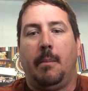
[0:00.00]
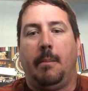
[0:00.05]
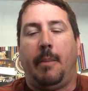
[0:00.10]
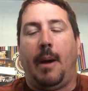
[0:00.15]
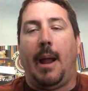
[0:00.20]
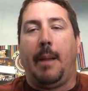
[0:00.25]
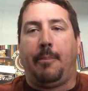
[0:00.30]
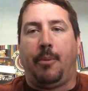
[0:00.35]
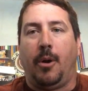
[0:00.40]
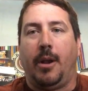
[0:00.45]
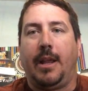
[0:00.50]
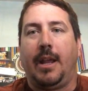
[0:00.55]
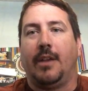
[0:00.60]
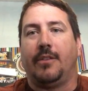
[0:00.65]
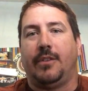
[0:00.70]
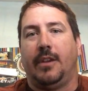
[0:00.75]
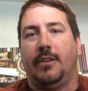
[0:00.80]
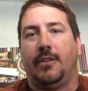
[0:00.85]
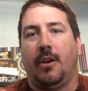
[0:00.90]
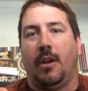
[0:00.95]
by putting
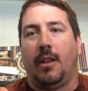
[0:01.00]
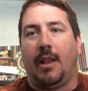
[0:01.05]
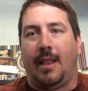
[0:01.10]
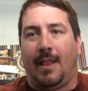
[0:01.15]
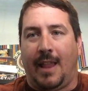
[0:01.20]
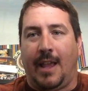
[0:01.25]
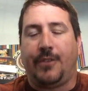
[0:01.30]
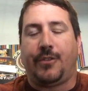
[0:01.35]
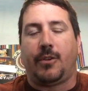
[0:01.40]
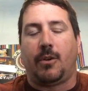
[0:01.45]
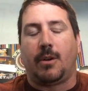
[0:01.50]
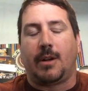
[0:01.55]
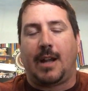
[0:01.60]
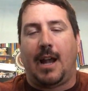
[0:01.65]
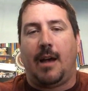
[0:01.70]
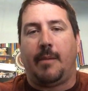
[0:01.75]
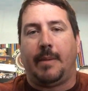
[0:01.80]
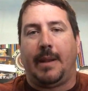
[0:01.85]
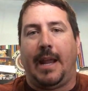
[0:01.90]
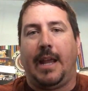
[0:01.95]
us into lesser
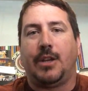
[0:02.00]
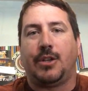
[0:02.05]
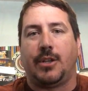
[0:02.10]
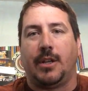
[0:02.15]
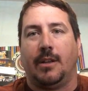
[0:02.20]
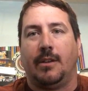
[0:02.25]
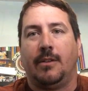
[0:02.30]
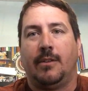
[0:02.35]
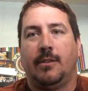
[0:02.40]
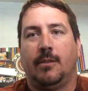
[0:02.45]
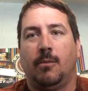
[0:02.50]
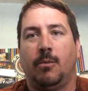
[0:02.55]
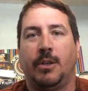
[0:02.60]
accommodations,